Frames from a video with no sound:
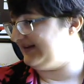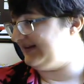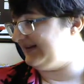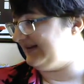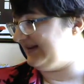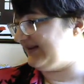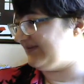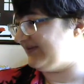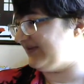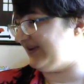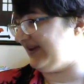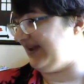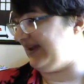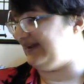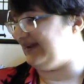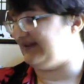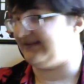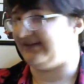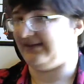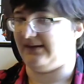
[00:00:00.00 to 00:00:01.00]

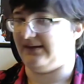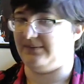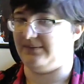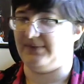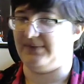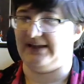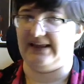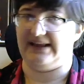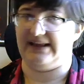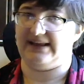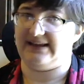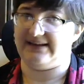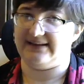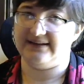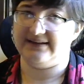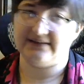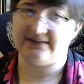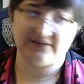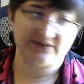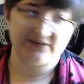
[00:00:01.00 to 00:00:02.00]
gained the ability
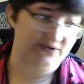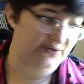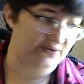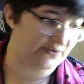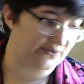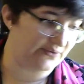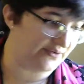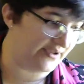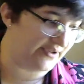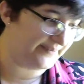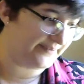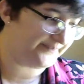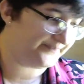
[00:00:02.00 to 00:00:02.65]
to